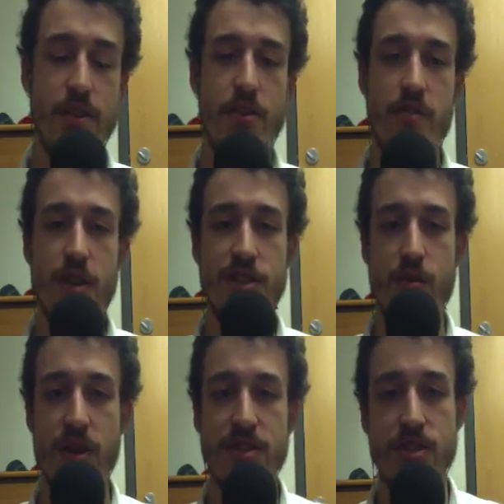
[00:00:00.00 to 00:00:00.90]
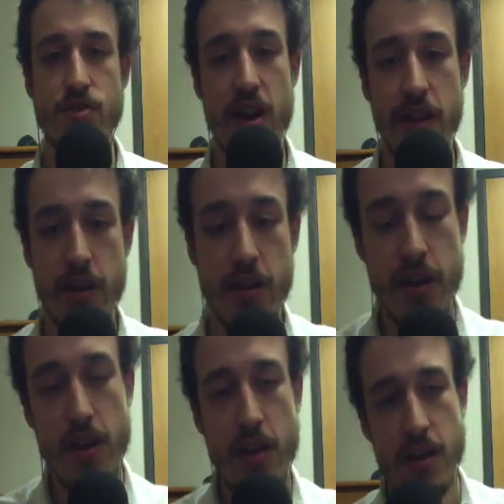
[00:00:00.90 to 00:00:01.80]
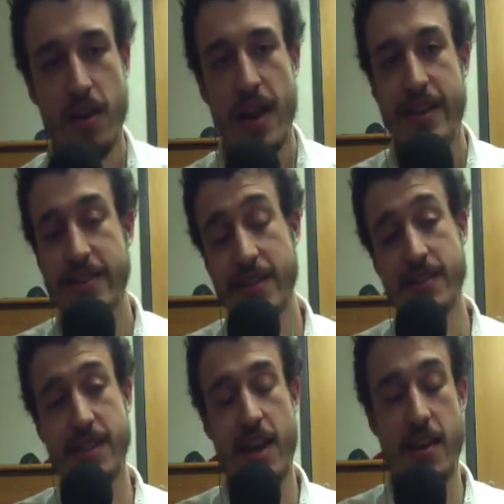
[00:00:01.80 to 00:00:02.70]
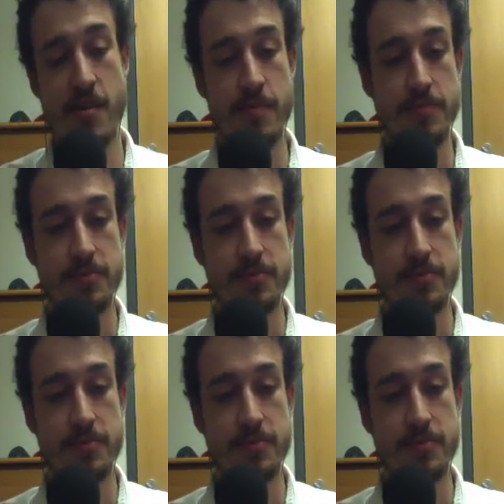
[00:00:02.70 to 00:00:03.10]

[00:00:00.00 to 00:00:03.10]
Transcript: University of Western Australia. And since then,